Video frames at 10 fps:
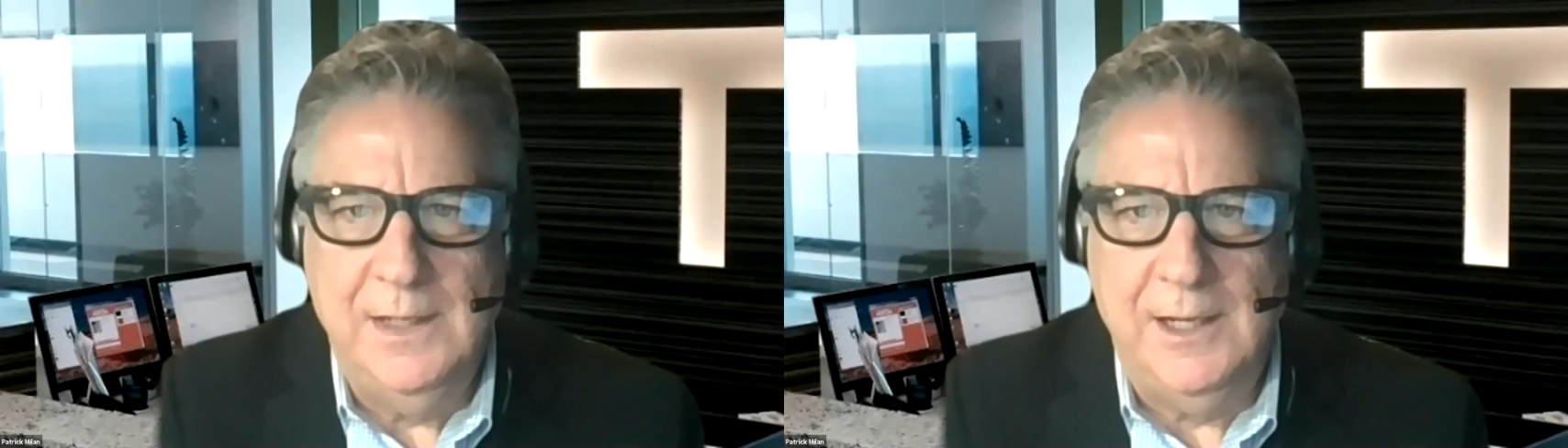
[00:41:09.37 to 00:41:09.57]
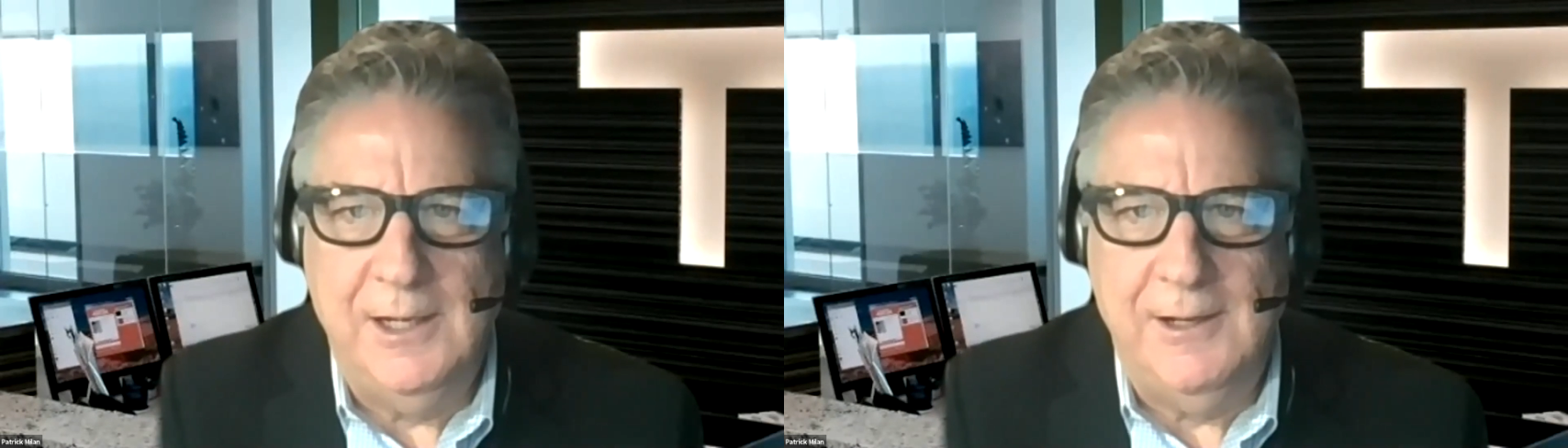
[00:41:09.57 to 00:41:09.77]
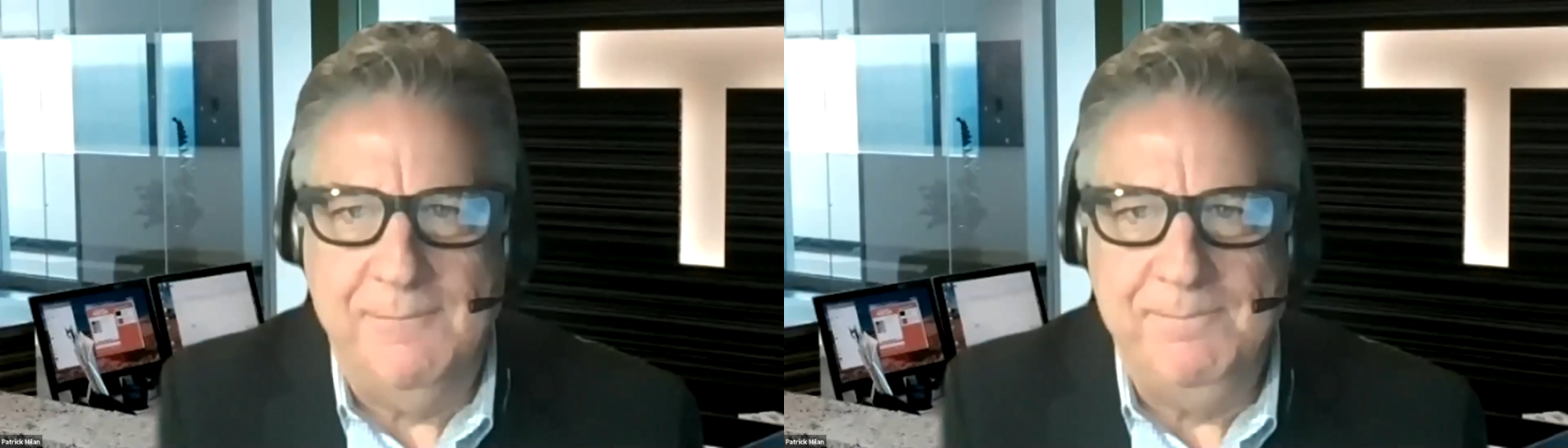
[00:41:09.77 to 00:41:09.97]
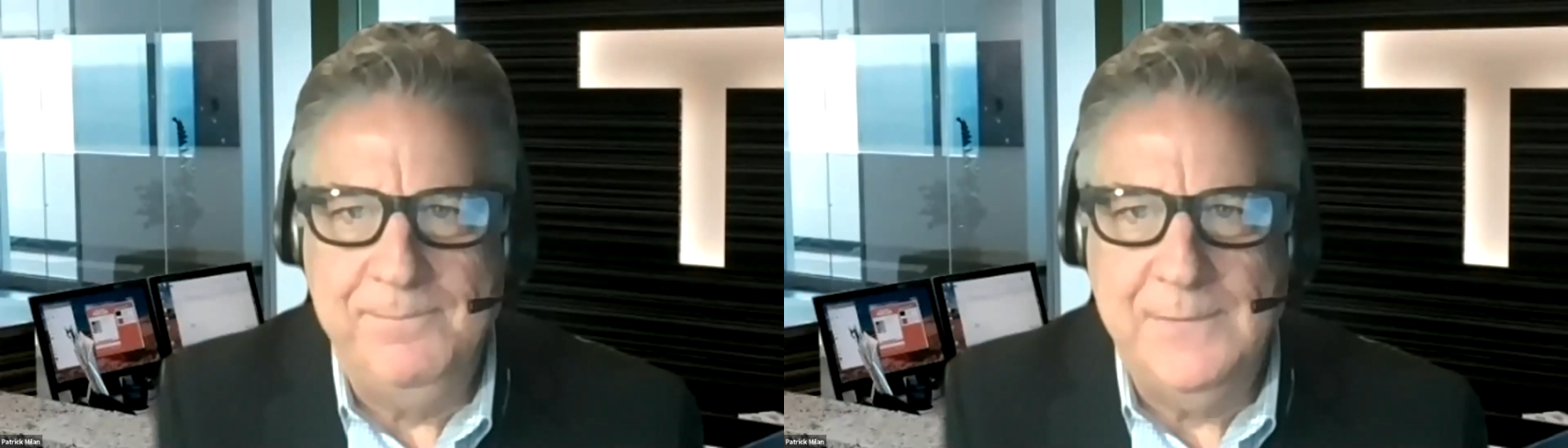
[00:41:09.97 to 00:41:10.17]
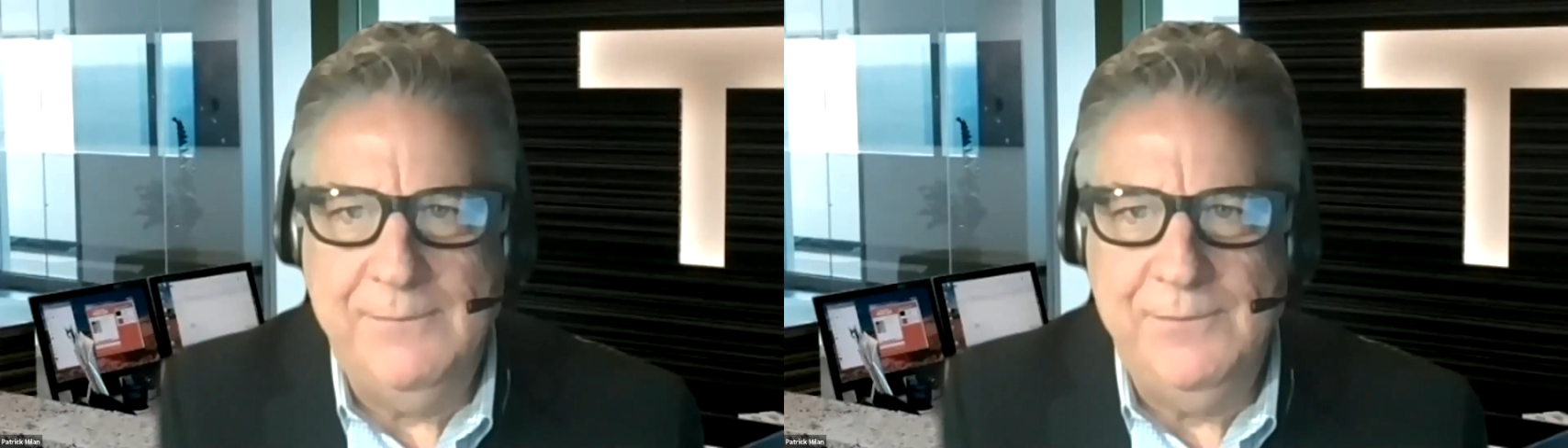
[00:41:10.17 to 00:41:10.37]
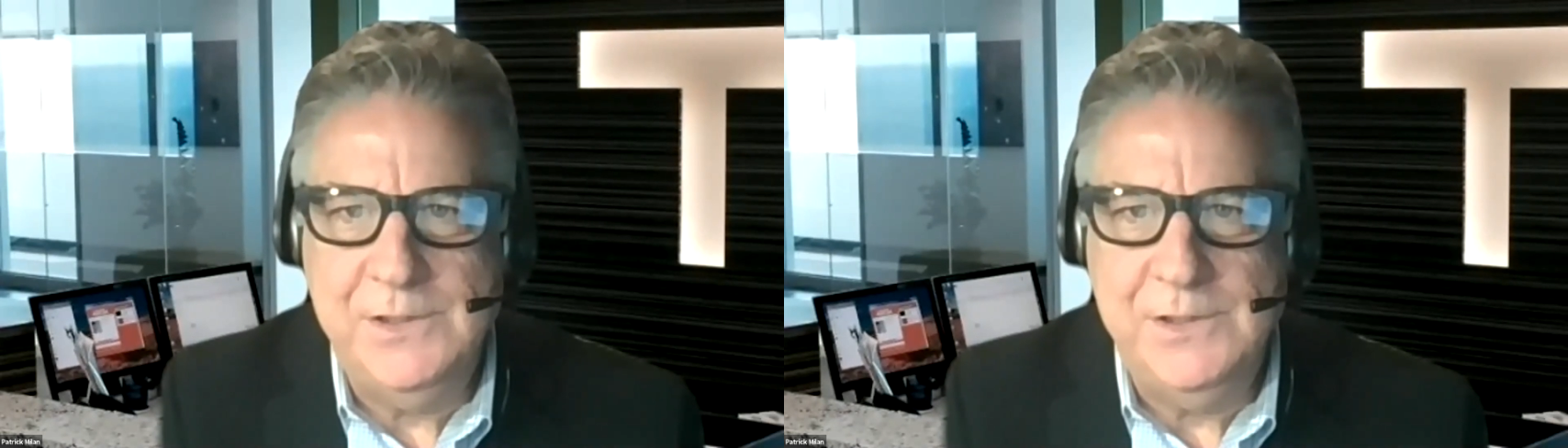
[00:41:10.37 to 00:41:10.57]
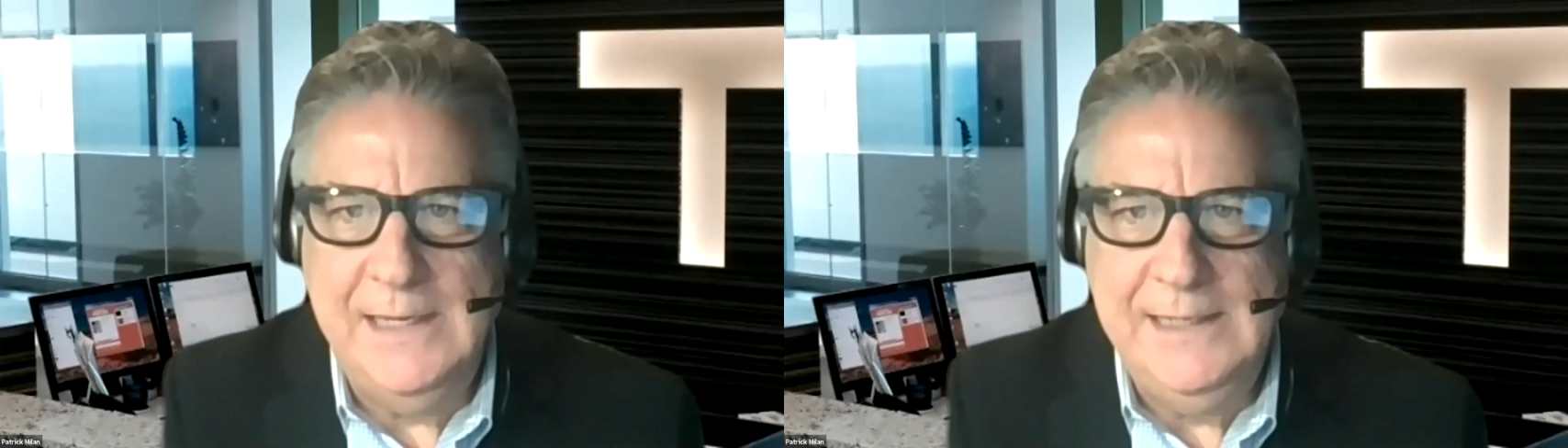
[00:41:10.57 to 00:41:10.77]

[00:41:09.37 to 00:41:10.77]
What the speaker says: Have you seen